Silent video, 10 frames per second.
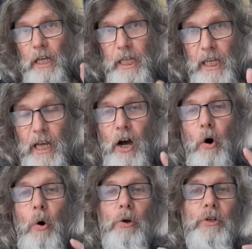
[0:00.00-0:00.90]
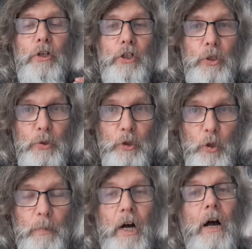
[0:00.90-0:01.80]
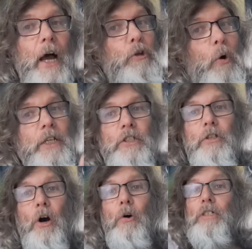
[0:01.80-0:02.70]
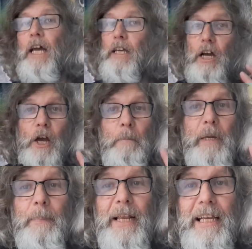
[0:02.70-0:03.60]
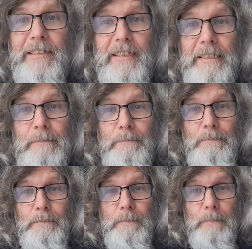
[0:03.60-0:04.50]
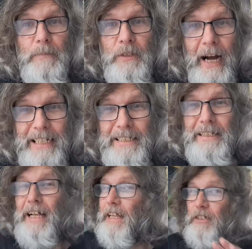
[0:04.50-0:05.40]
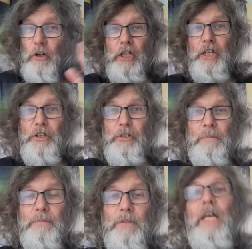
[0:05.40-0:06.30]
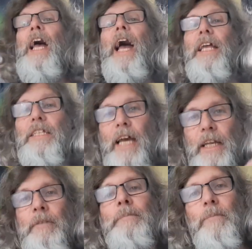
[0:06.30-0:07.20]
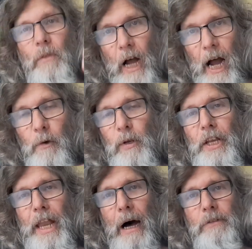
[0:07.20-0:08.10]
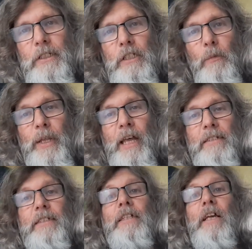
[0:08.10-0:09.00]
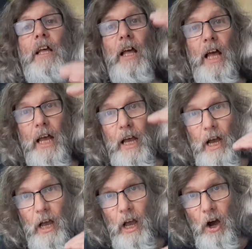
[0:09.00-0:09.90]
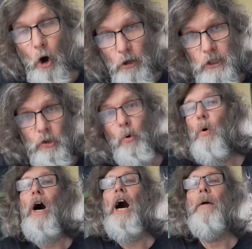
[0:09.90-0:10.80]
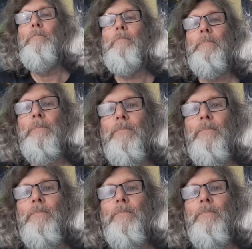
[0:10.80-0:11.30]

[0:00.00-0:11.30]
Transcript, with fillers: here on YouTube. And all you need to go is like, me please. Right? That's all you need to do. And then I will announce the winners also um,